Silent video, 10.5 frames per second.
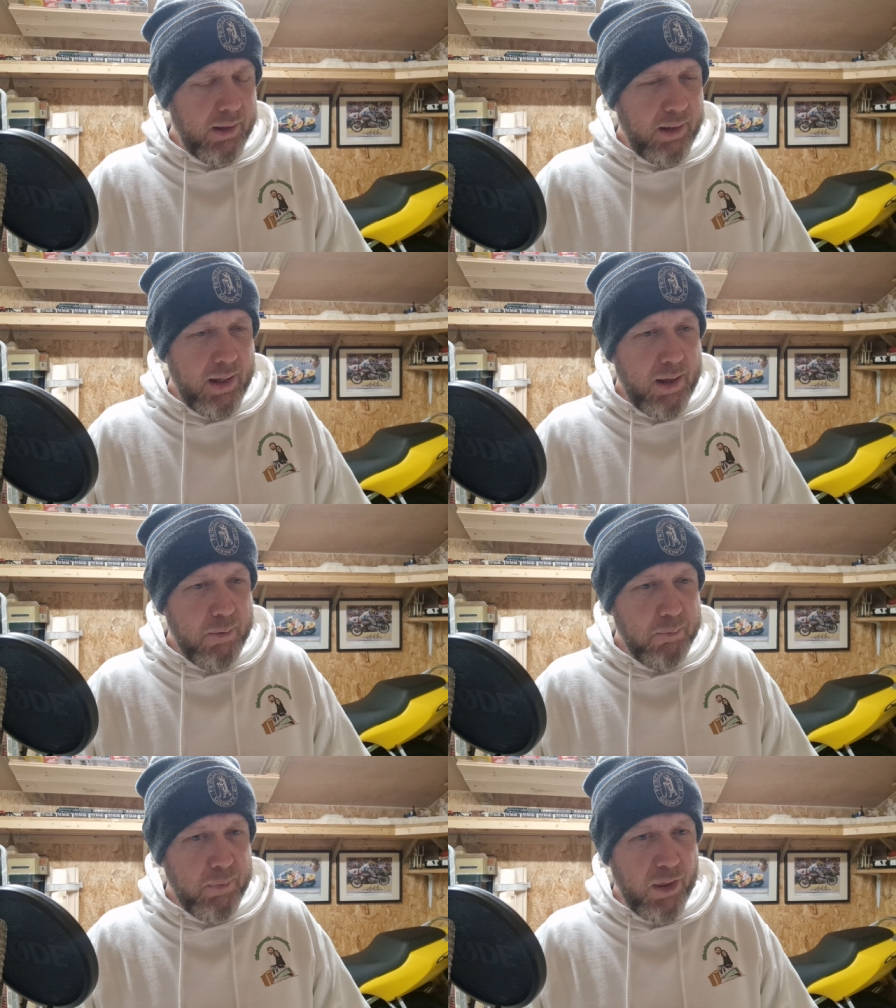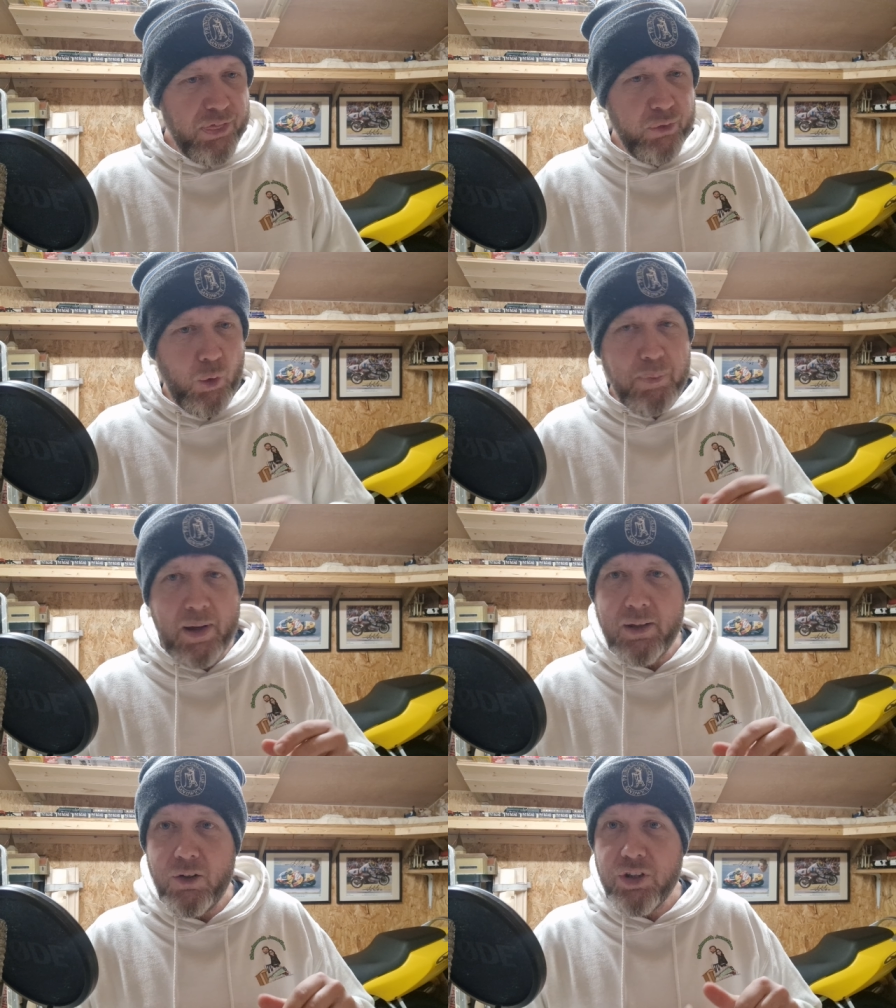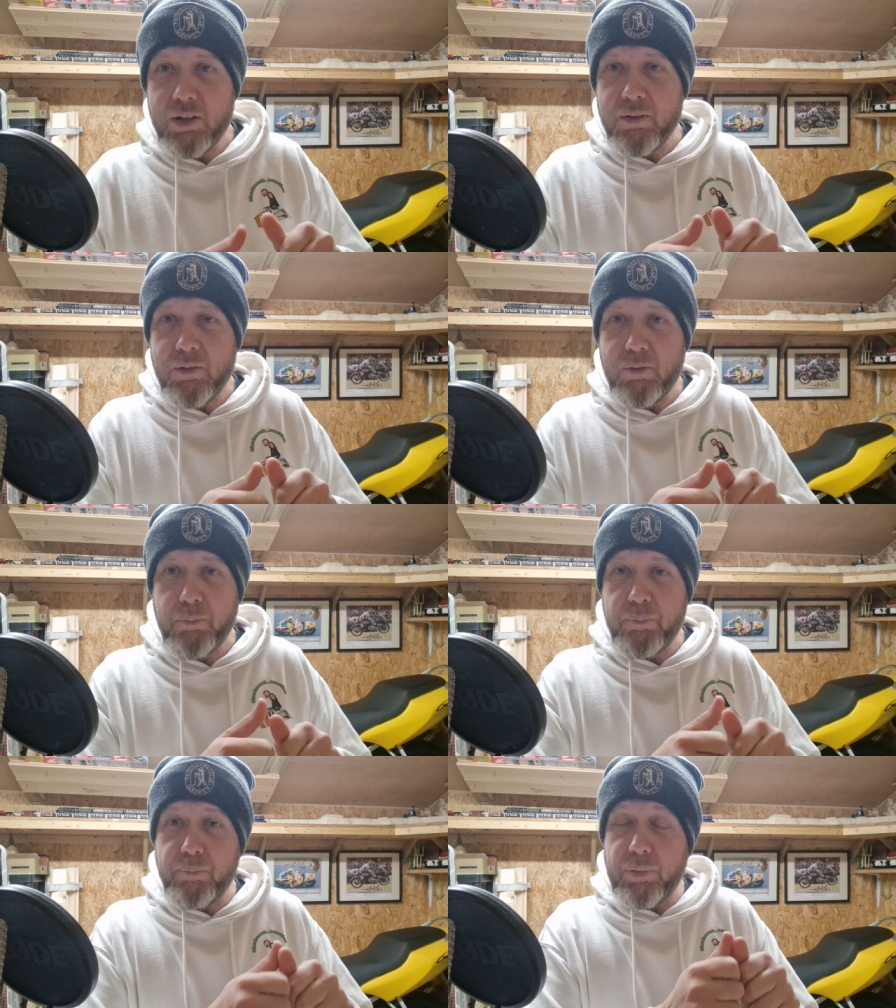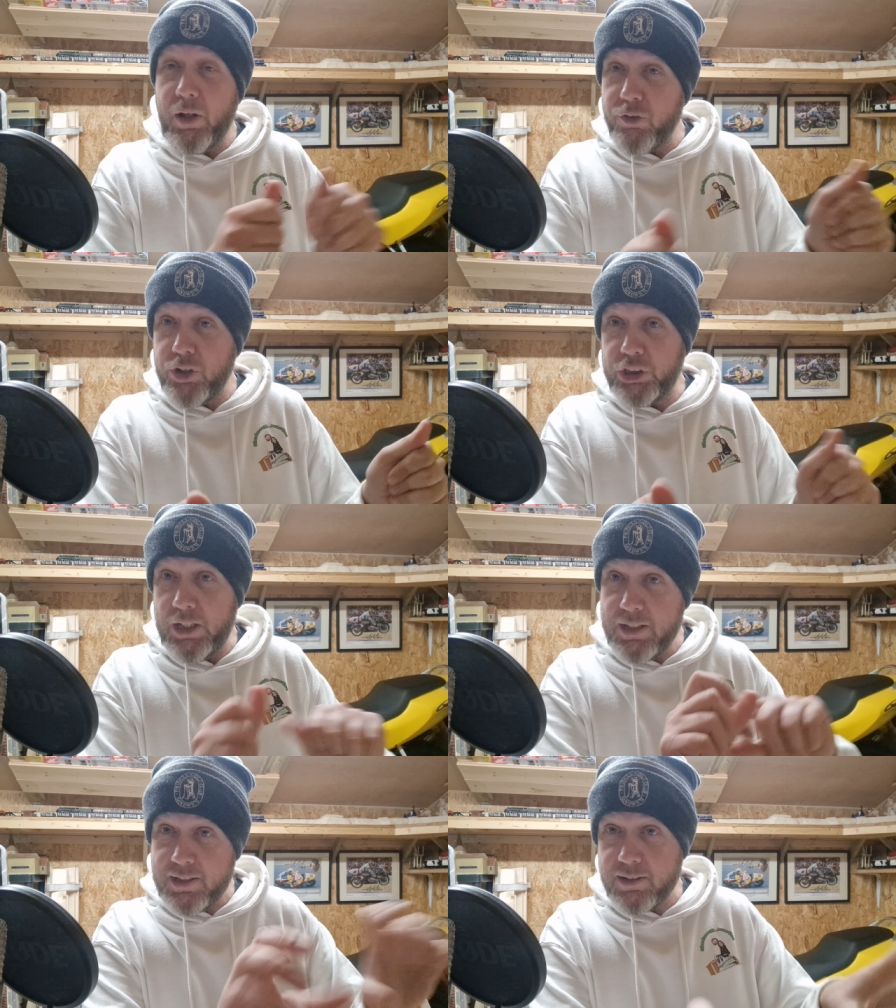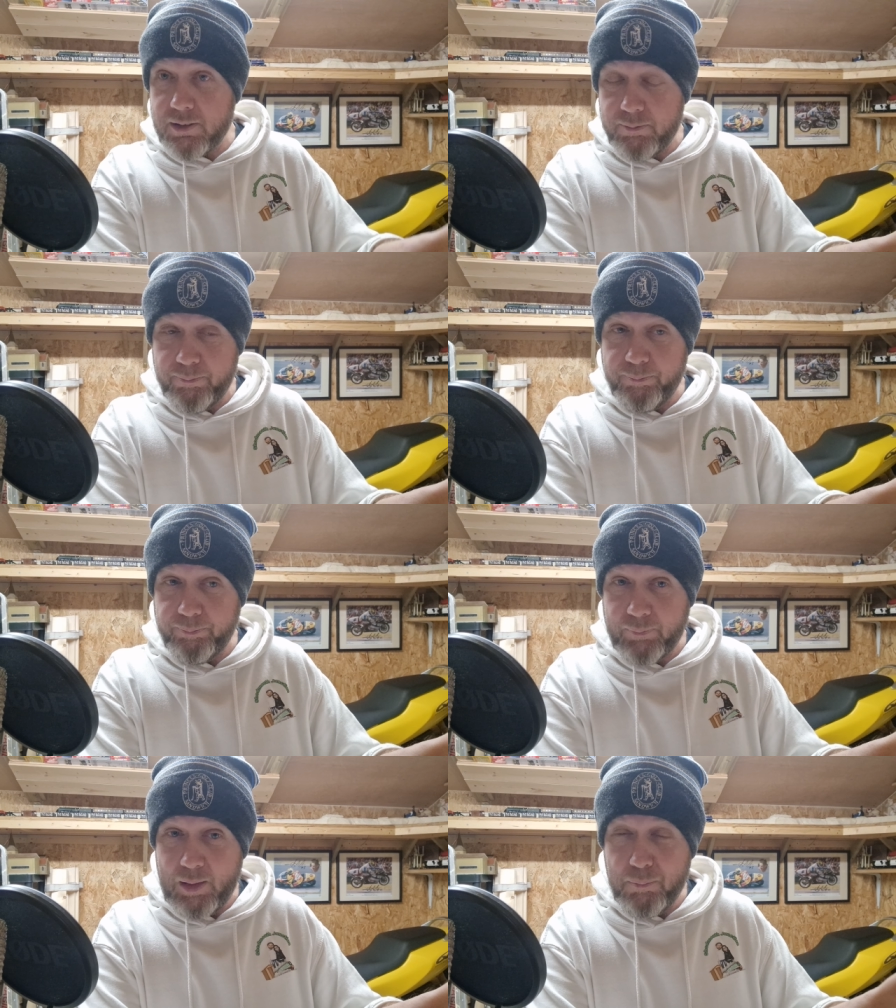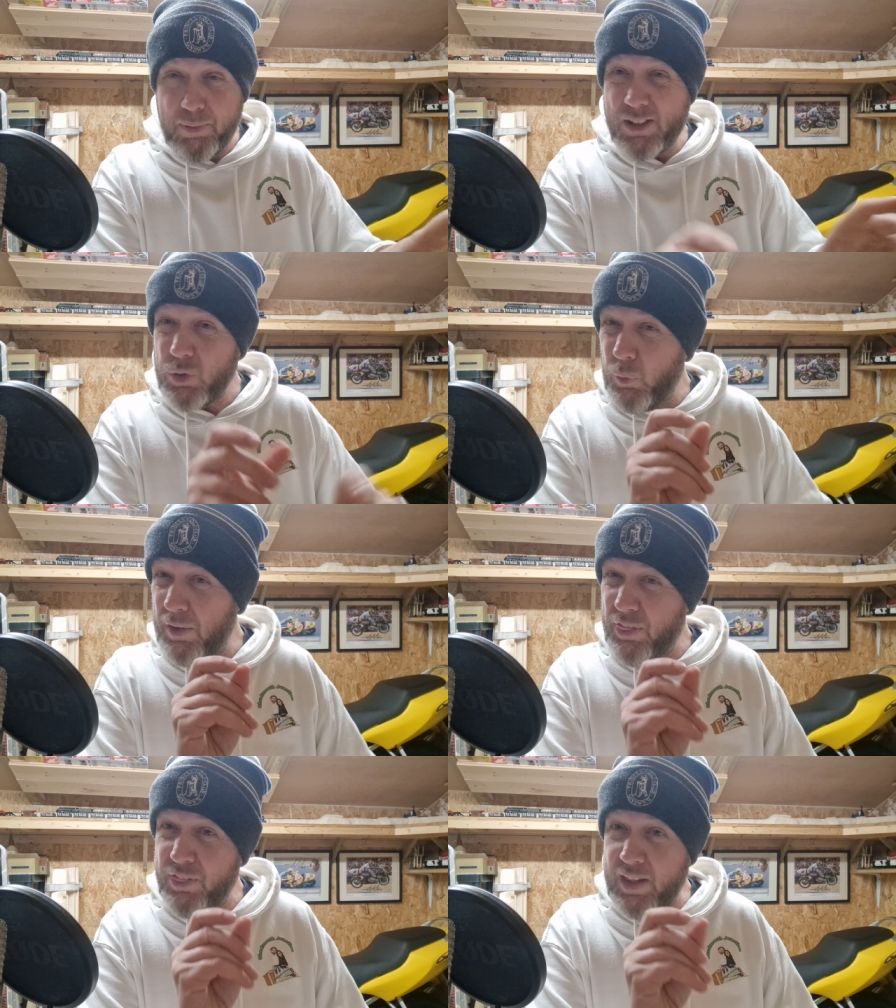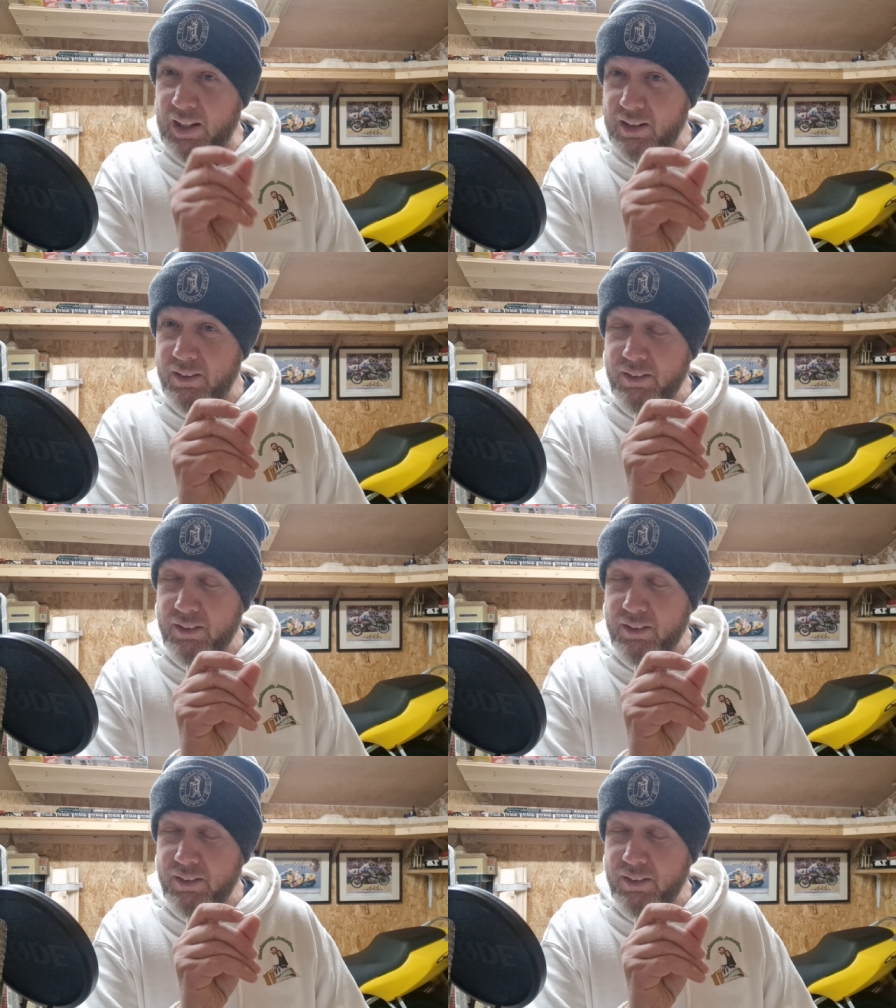Um, I thought about using plaster sheets, but it's quite thick.